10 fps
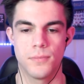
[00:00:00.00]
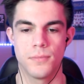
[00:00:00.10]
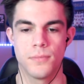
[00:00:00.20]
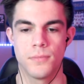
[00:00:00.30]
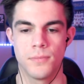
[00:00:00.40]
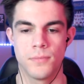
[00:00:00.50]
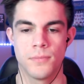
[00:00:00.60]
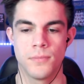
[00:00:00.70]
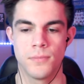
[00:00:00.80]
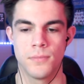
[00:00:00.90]

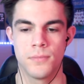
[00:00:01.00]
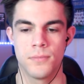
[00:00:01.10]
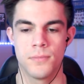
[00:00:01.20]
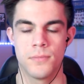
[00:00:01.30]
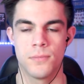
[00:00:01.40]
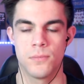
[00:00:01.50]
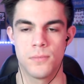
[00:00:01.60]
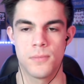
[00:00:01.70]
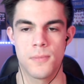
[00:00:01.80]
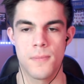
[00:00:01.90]

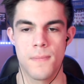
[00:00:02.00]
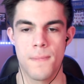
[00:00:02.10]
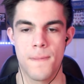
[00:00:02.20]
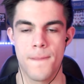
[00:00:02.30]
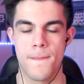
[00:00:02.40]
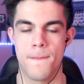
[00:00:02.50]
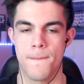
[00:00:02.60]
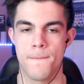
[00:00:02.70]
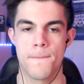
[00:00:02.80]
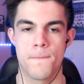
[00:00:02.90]

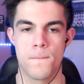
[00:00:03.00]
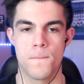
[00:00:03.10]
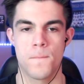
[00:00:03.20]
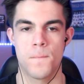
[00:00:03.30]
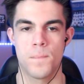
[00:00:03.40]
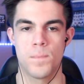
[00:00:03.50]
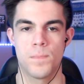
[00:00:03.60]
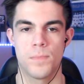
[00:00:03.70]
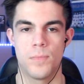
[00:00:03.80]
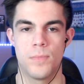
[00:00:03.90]

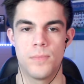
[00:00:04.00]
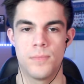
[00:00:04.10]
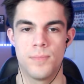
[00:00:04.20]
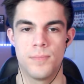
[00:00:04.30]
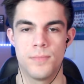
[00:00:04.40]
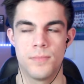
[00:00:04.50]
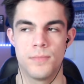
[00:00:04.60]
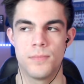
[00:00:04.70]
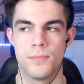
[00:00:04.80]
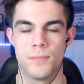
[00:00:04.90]

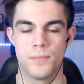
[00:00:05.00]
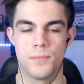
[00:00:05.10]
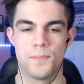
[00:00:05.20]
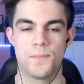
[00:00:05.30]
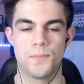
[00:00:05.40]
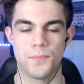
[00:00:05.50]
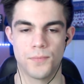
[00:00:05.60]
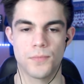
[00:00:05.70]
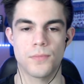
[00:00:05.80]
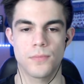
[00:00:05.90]

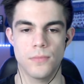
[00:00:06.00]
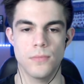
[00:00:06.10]
This person isn't speaking.